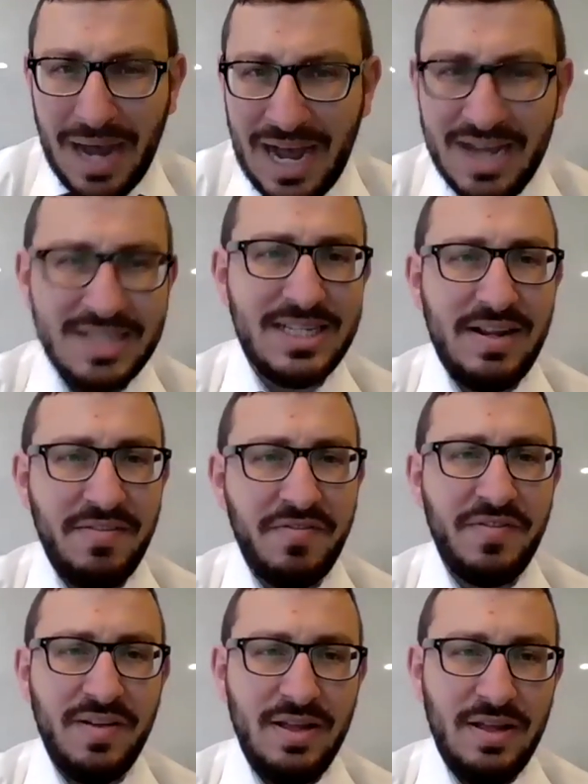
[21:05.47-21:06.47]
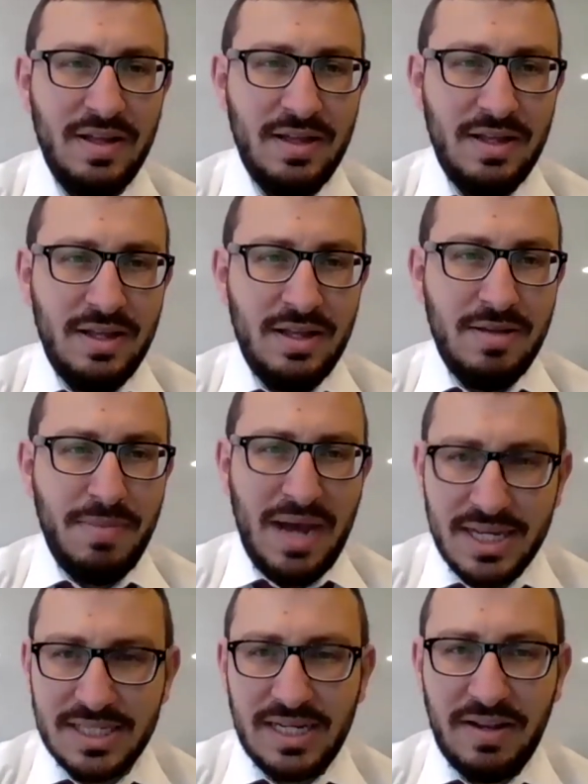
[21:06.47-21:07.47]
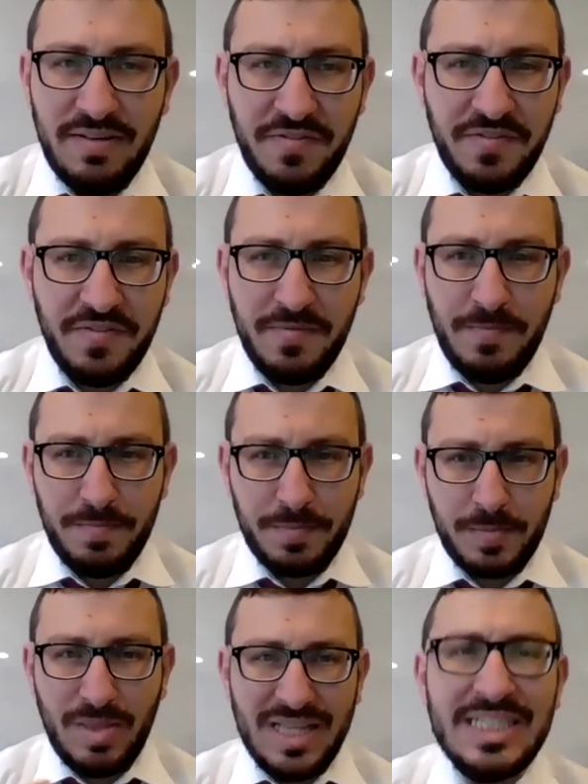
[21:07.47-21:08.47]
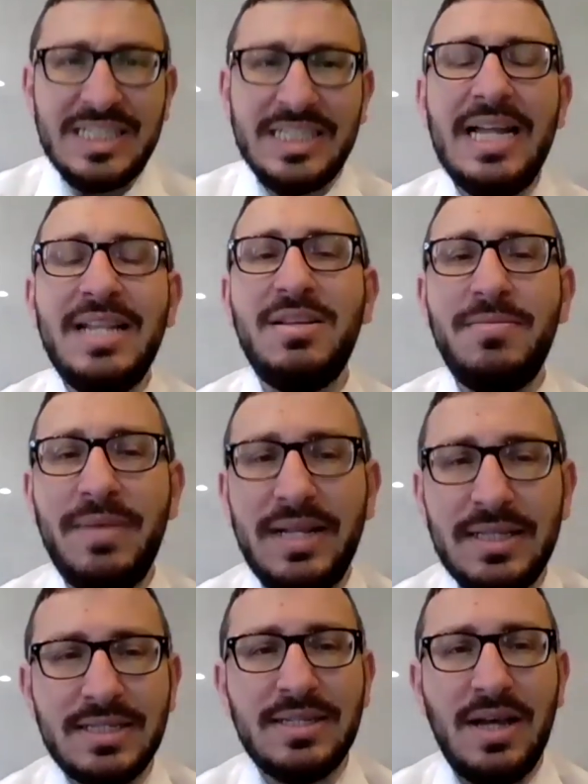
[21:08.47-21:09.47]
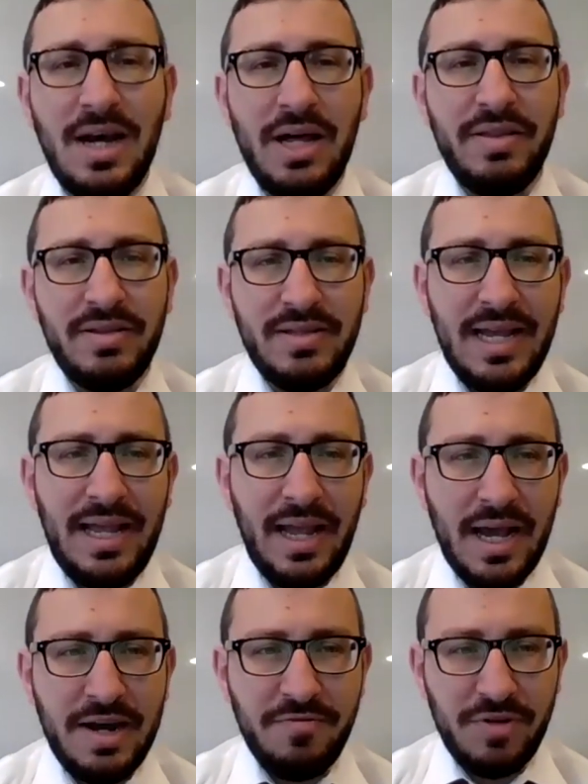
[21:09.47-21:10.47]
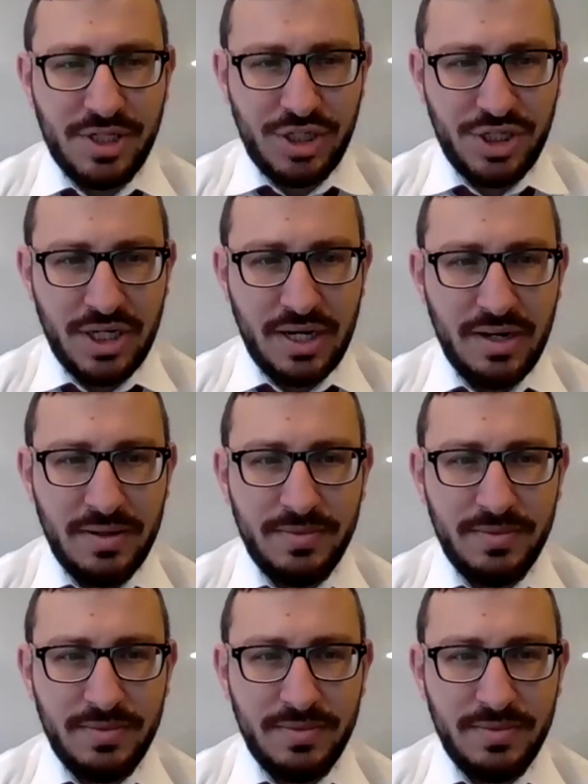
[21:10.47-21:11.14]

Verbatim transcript: positive, positive sentiments on the day of Rosh Hashanah.